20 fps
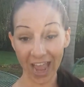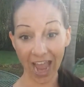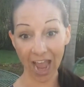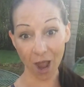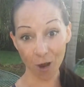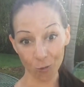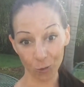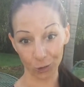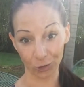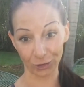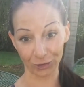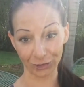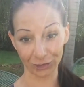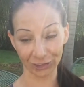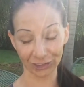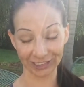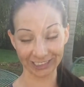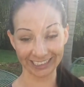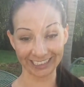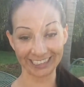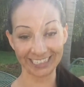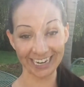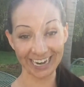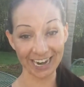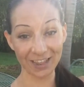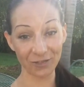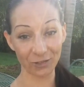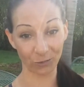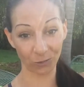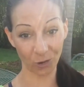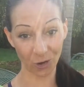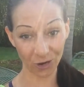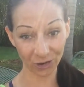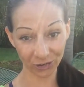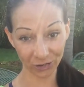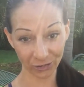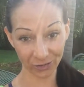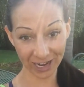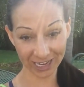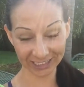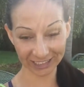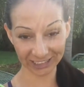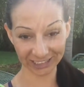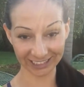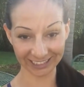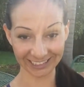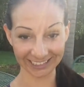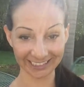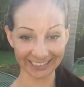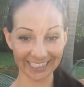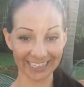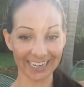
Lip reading: hours in the wrong direction